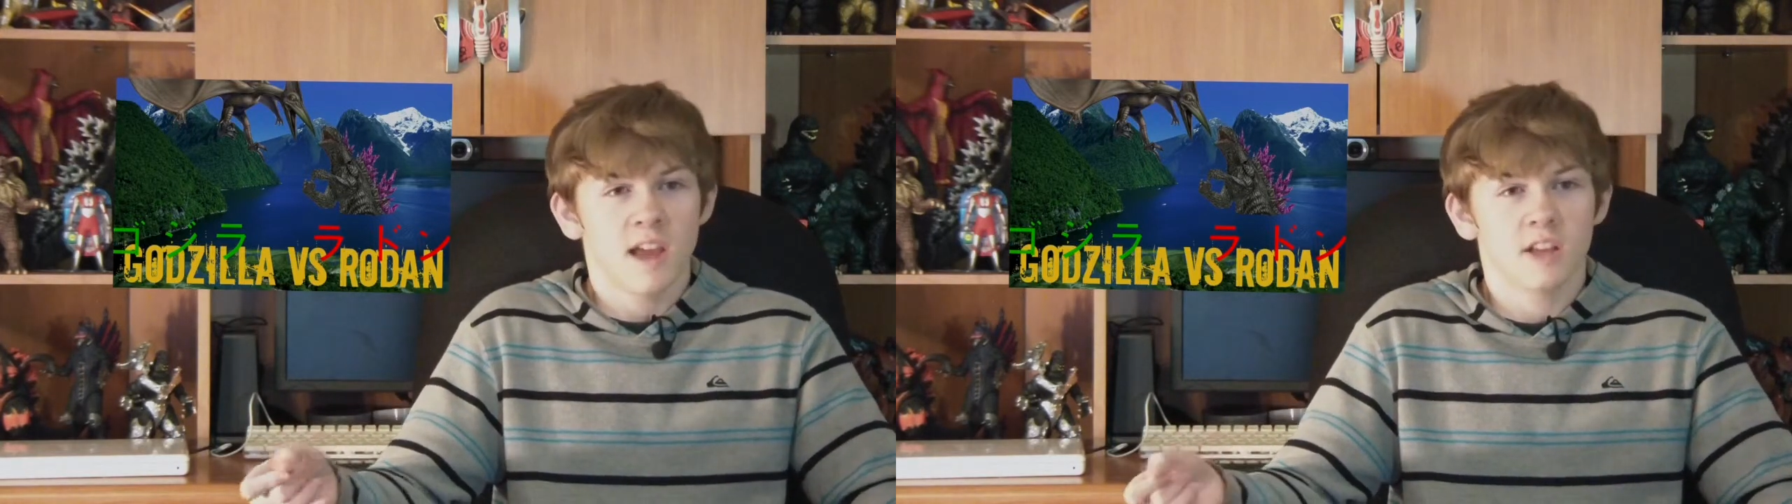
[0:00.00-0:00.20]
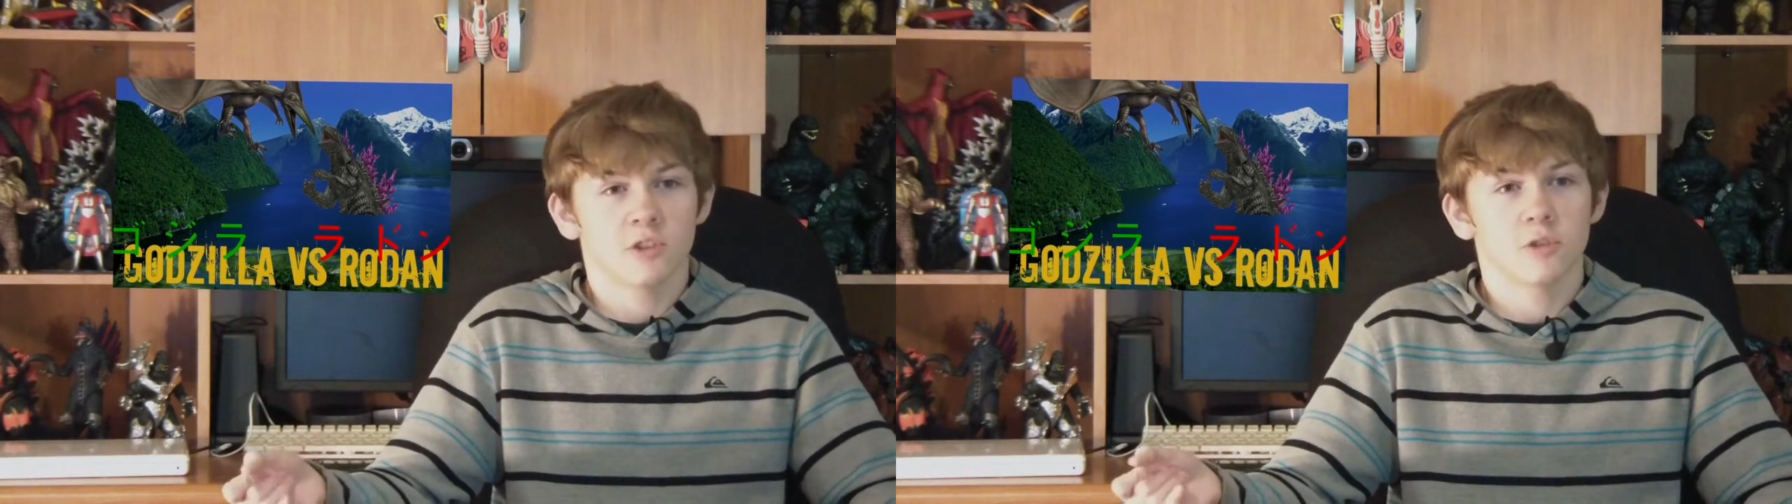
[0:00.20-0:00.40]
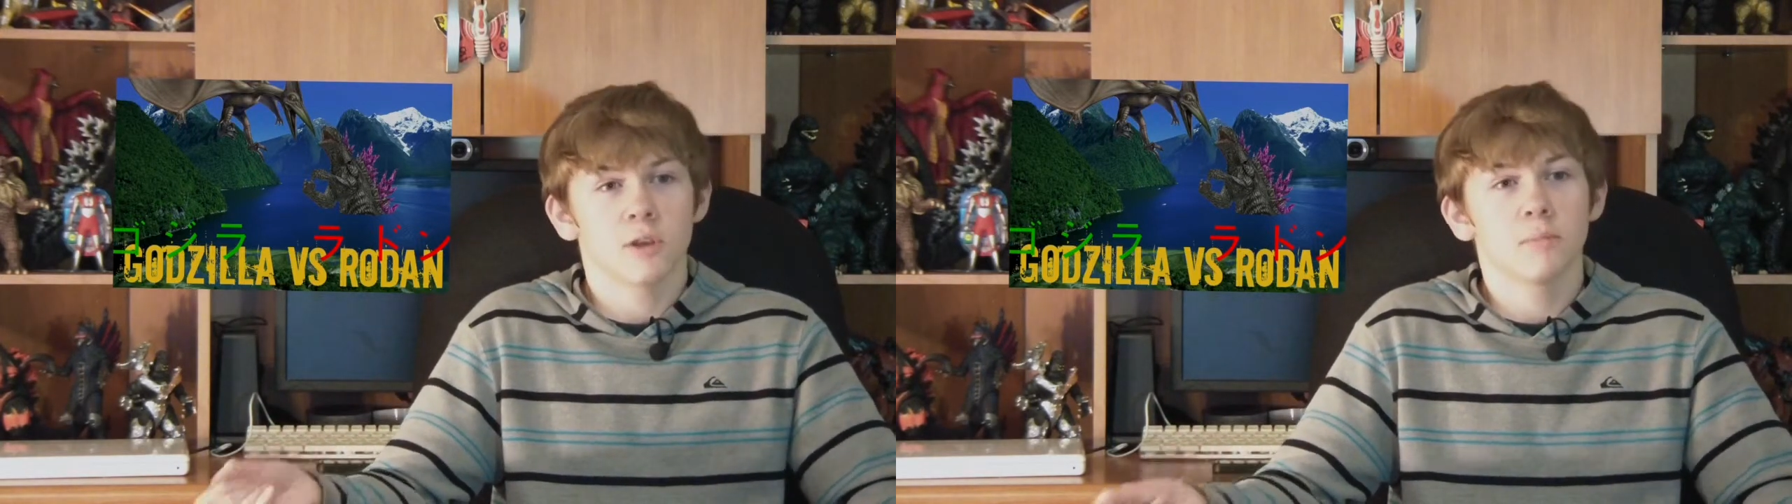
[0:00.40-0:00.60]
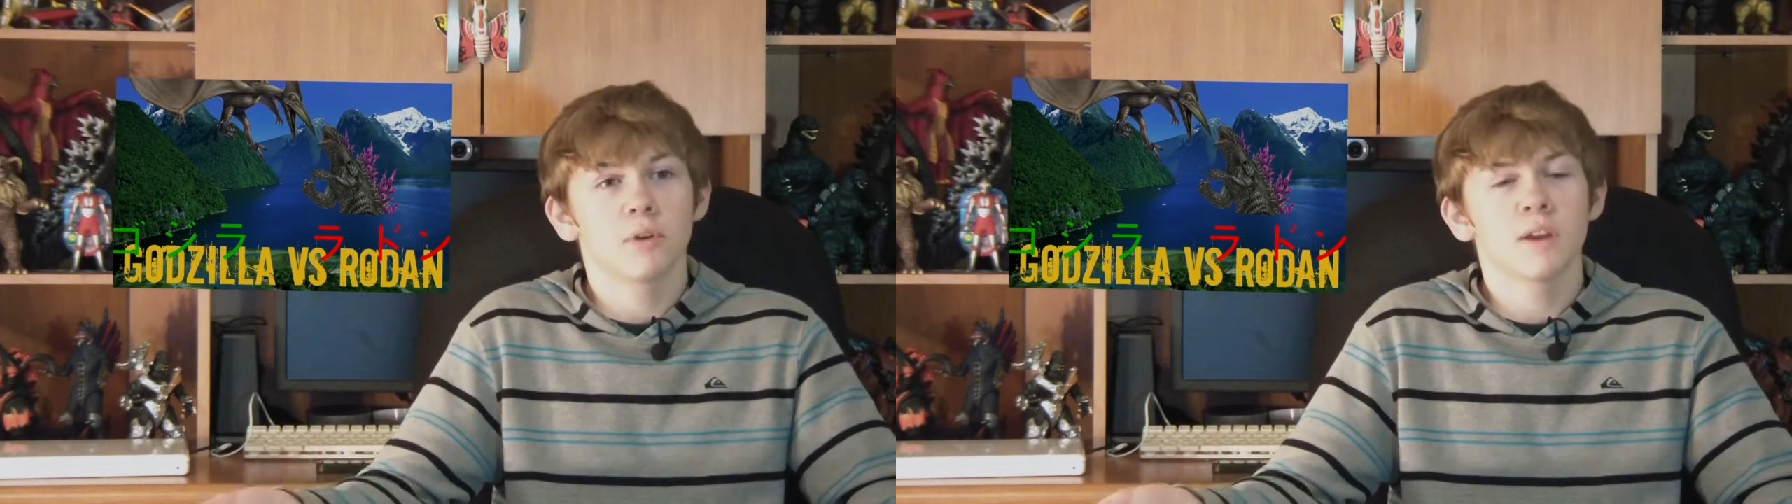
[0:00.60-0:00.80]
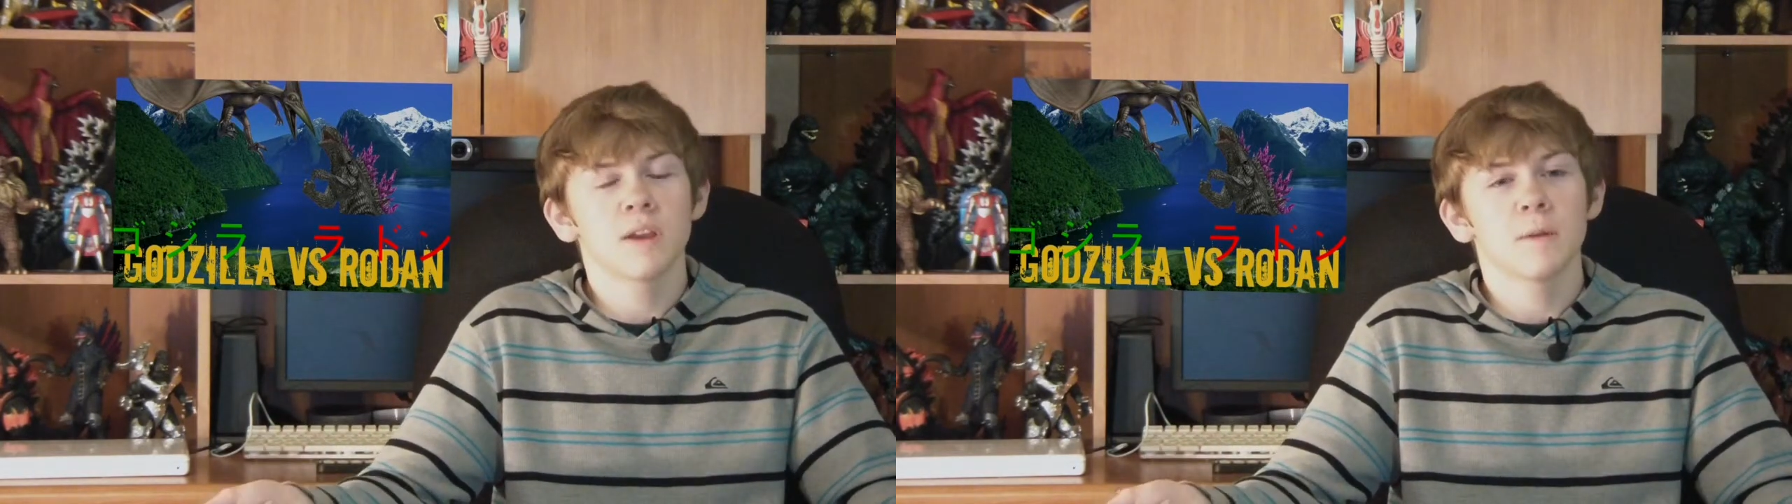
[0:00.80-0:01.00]
And so they
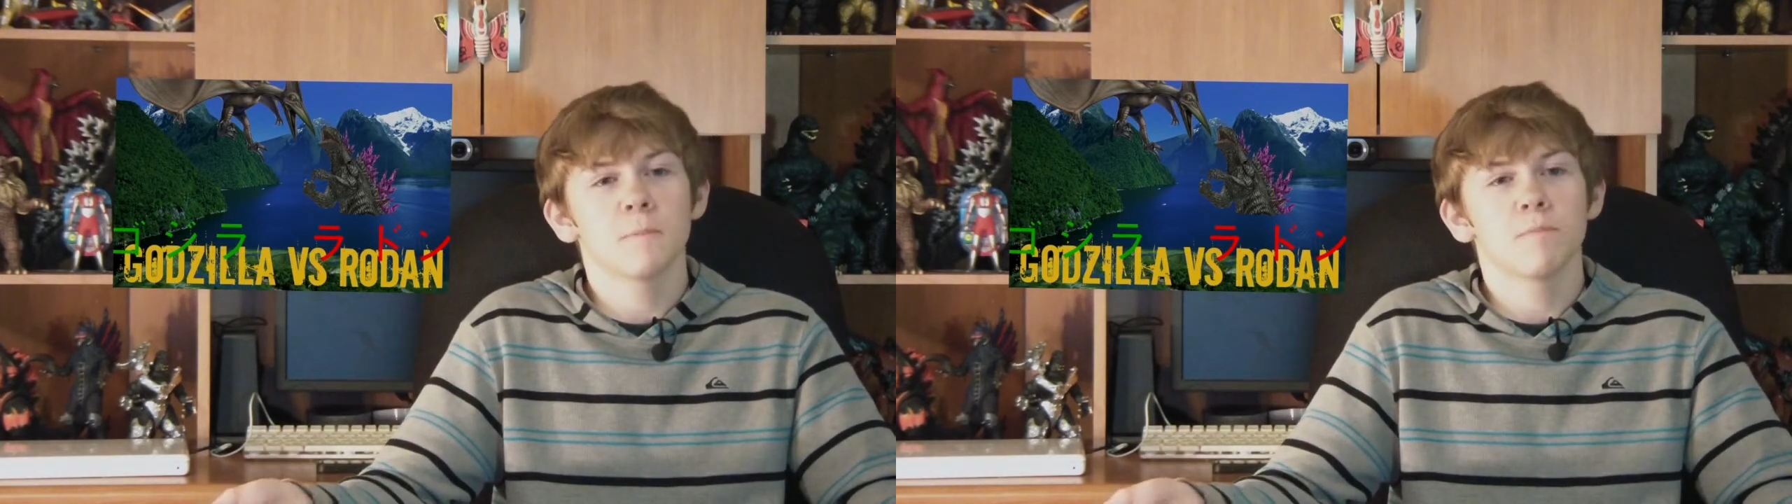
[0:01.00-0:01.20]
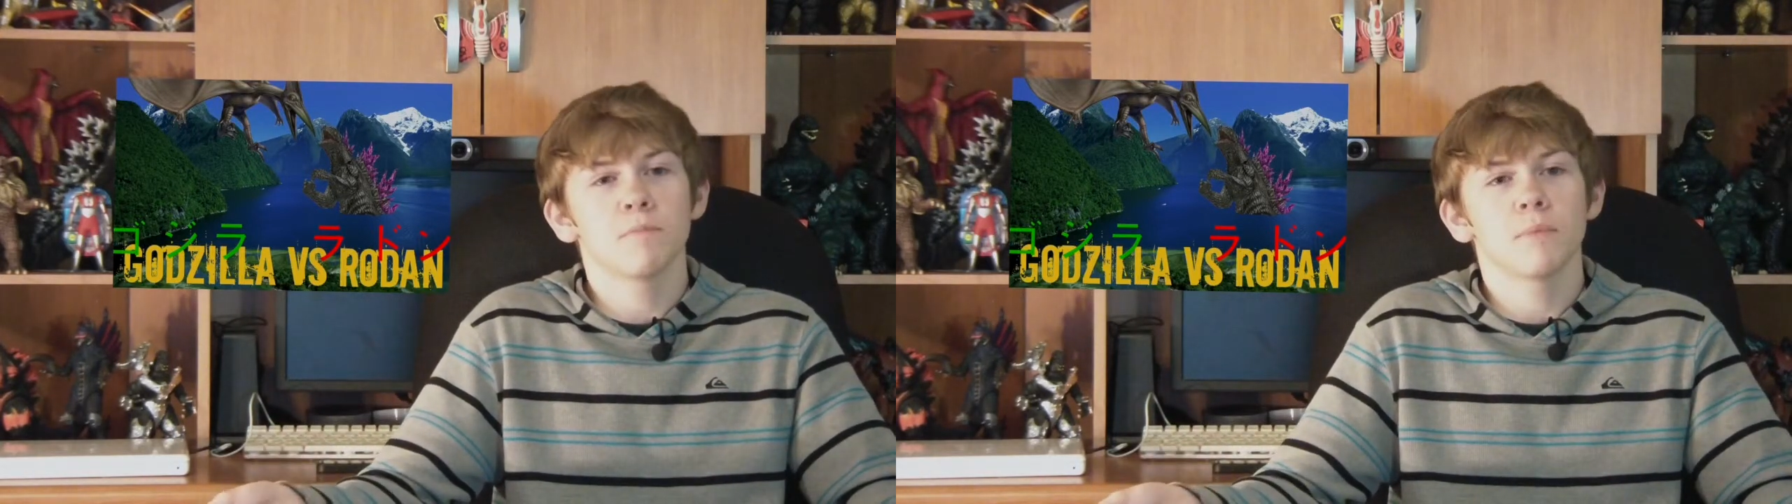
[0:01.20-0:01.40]
bring it,